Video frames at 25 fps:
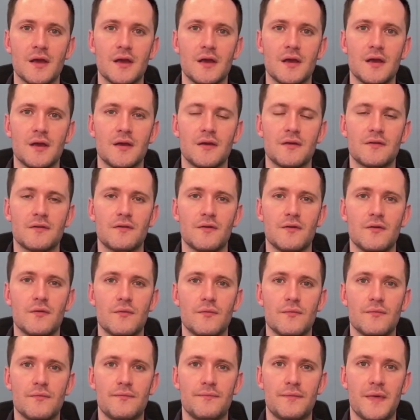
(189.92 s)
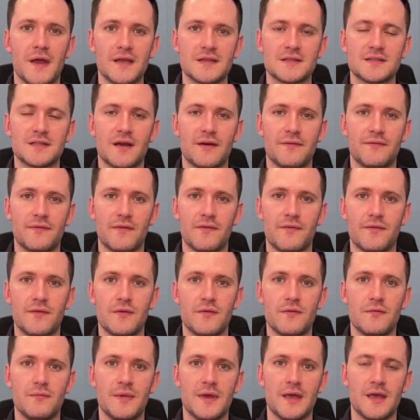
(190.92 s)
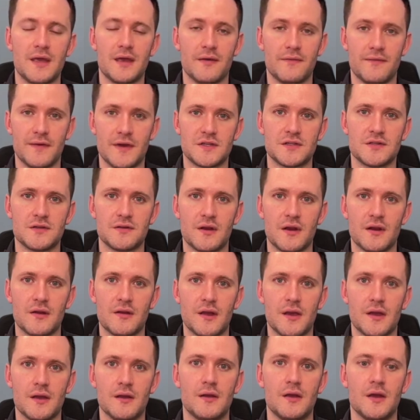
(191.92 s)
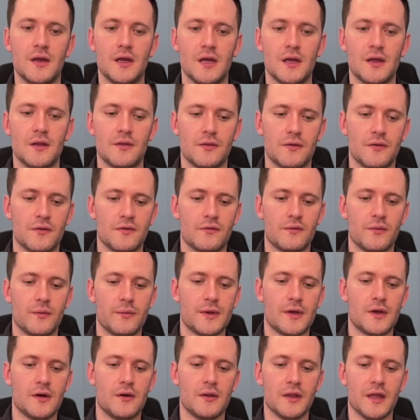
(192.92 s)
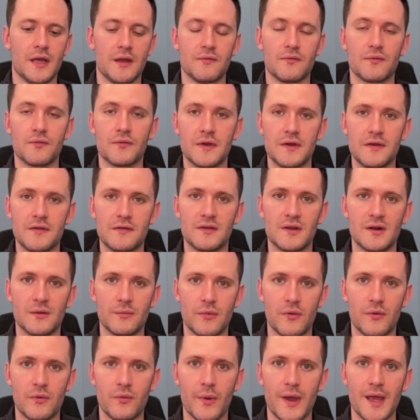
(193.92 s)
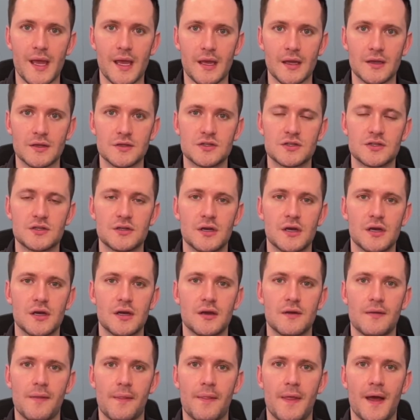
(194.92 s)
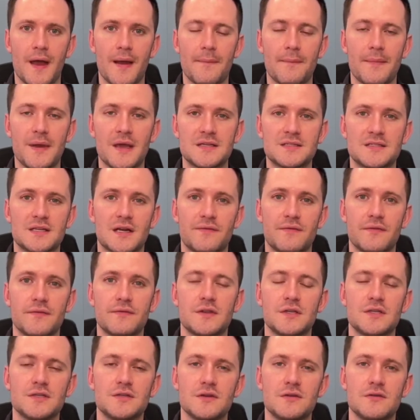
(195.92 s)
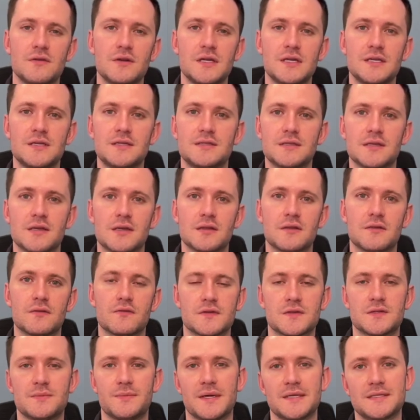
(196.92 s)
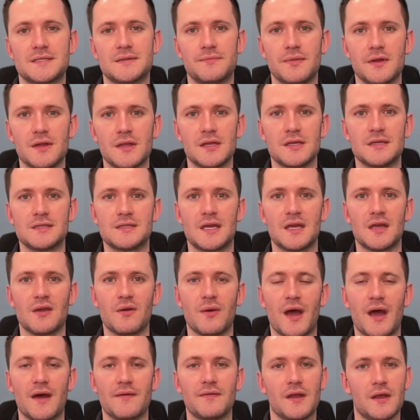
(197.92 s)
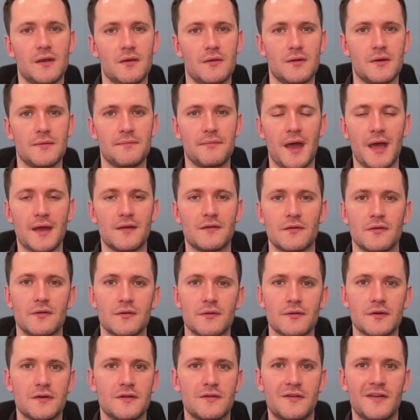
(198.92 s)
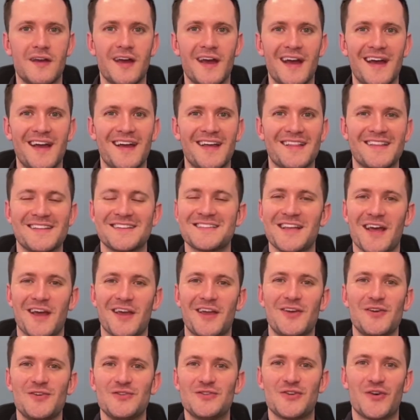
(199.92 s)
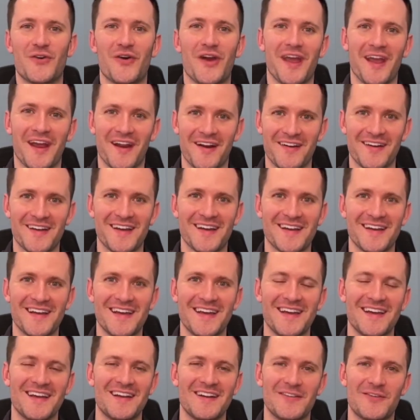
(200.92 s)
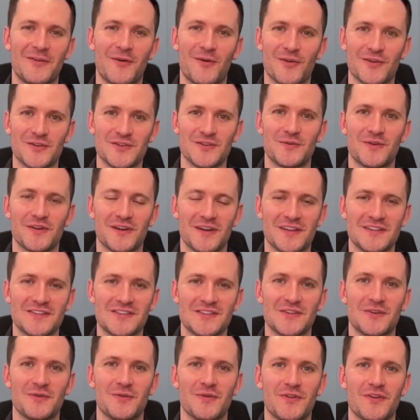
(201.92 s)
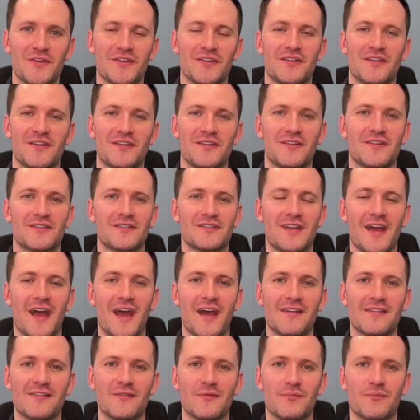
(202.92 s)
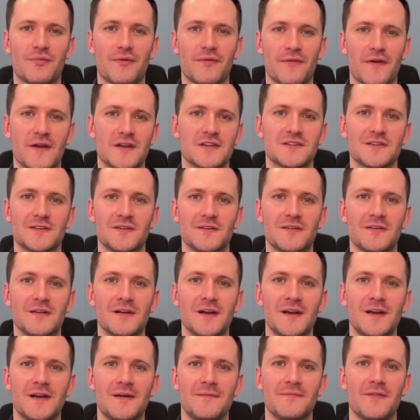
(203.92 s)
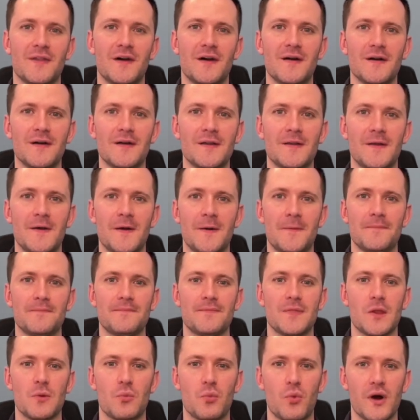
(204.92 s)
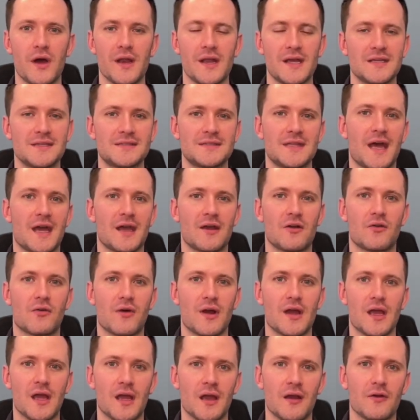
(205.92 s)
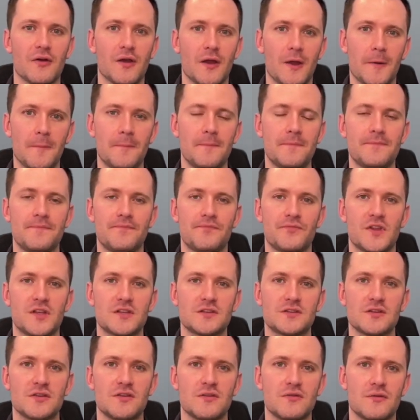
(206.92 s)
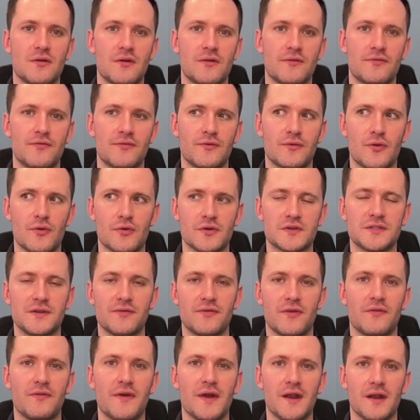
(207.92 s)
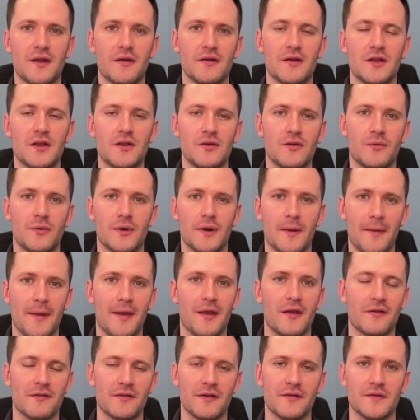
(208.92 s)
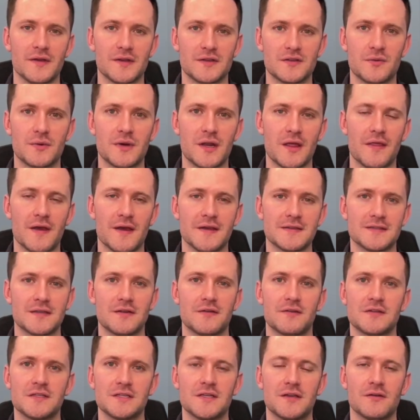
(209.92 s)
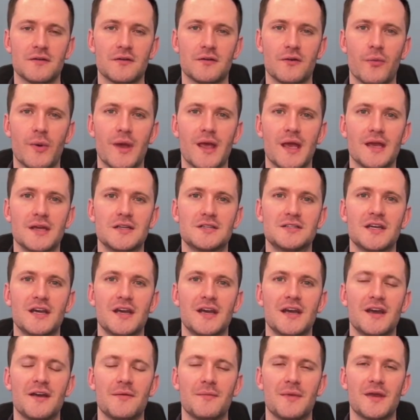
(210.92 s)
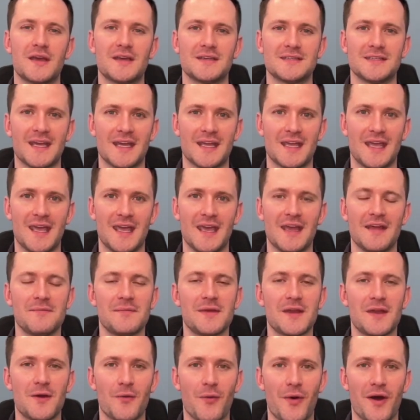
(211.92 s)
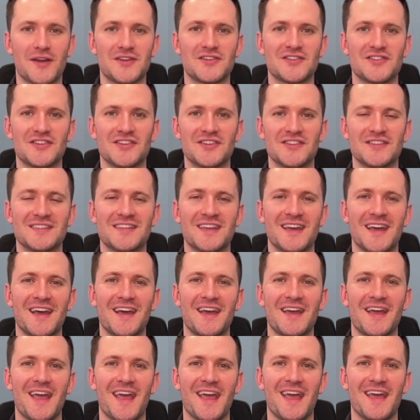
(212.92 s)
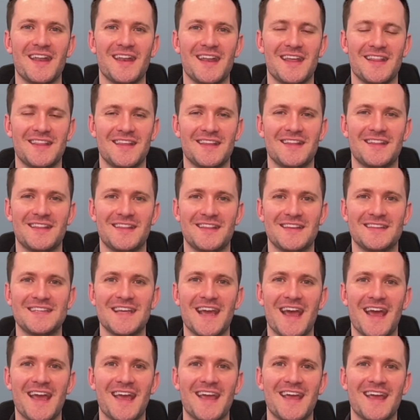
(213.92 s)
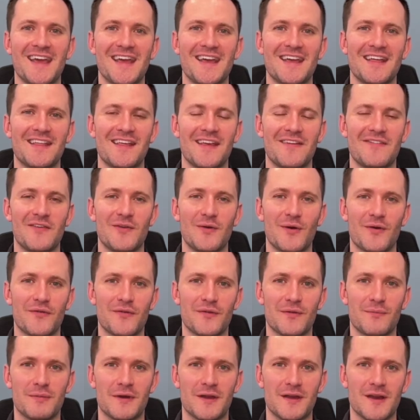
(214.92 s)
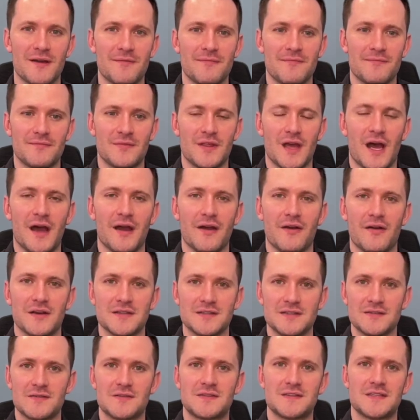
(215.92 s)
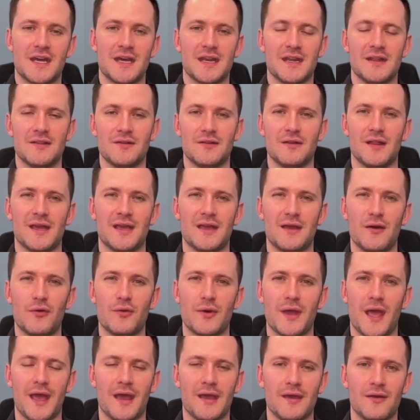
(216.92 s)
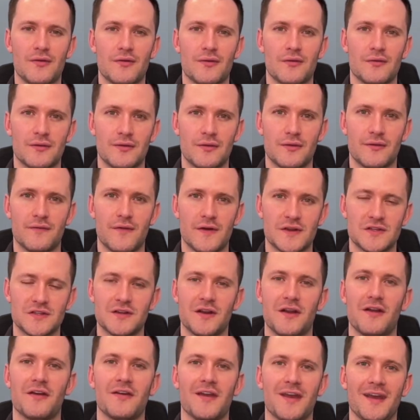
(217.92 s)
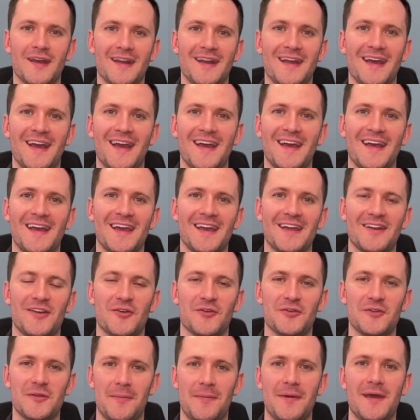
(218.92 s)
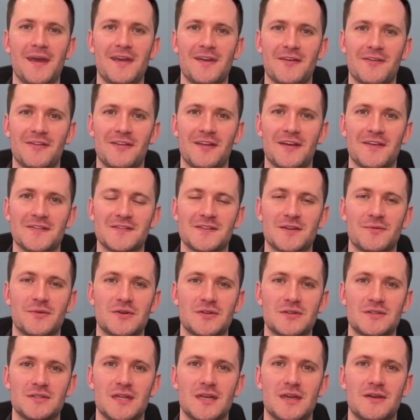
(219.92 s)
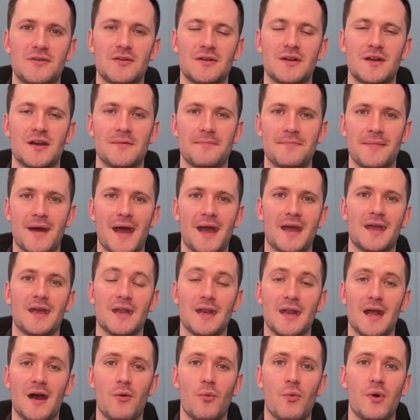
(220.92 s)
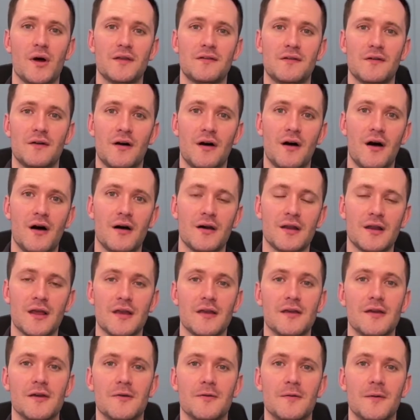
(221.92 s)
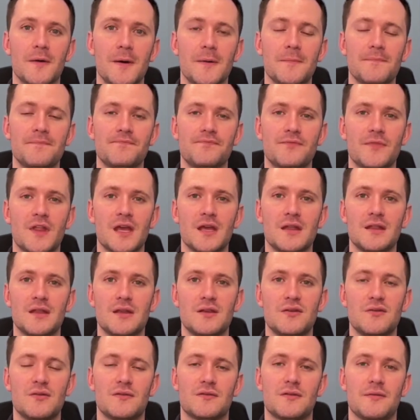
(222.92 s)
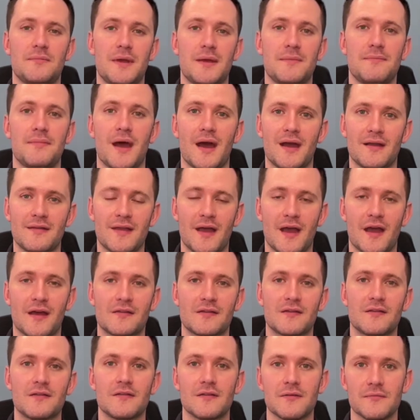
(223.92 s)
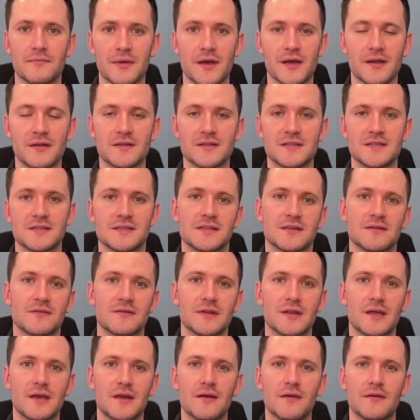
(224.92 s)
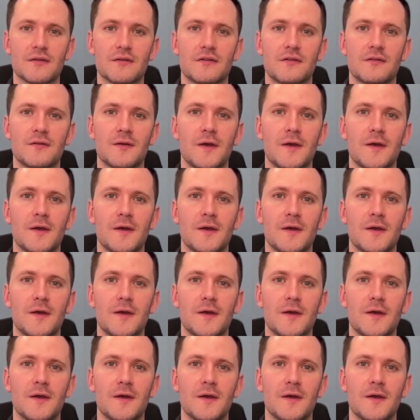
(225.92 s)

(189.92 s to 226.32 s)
So based off of you being a veterinarian, there is what we call a reasonable wage that based off of the duties and the responsibilities that you have that you can pay. So this is a huge gray area. Of course, you want to consult with your tax professional on what is that gray area. So of course, if you're a veterinarian, you don't want to pay yourself like $20,000 a year in a wage because that can be questioned. And at the end of the day, if you ever the IRS looks at it and they're like, okay, you're a veterinarian and you're only paying yourself so much, they could come back and now want to audit you. And then you have to pay back taxes and penalties and everything else.